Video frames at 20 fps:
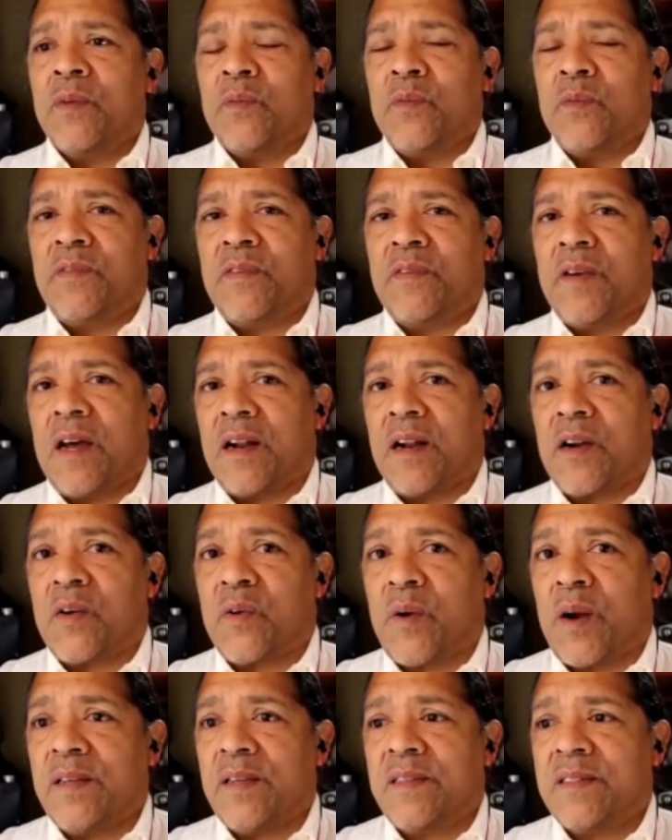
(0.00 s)
We've got a
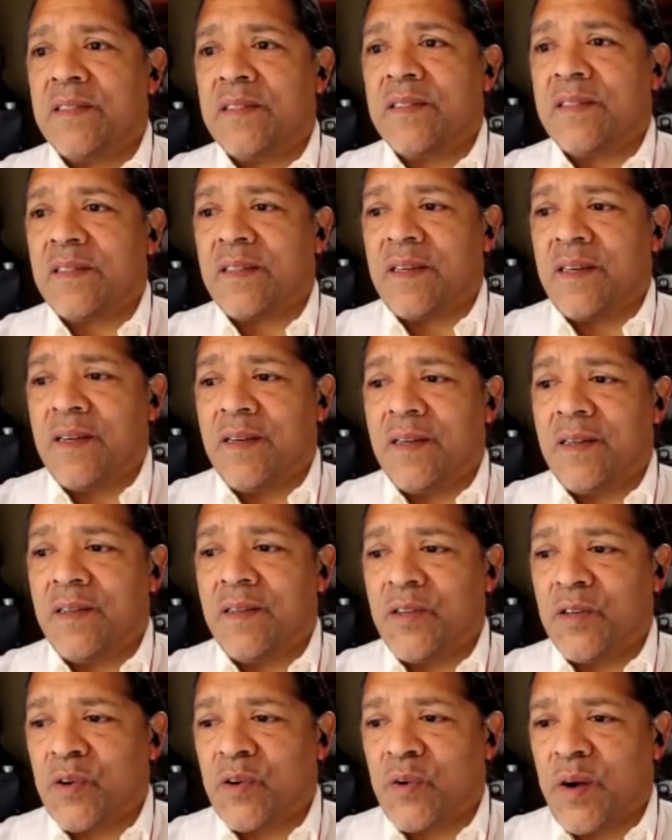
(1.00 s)
crisis in
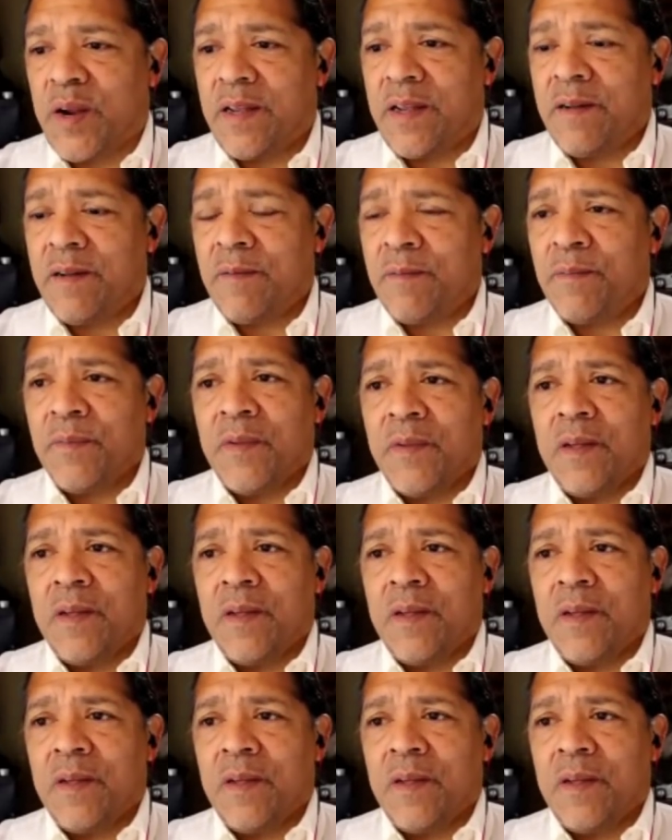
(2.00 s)
Ukraine.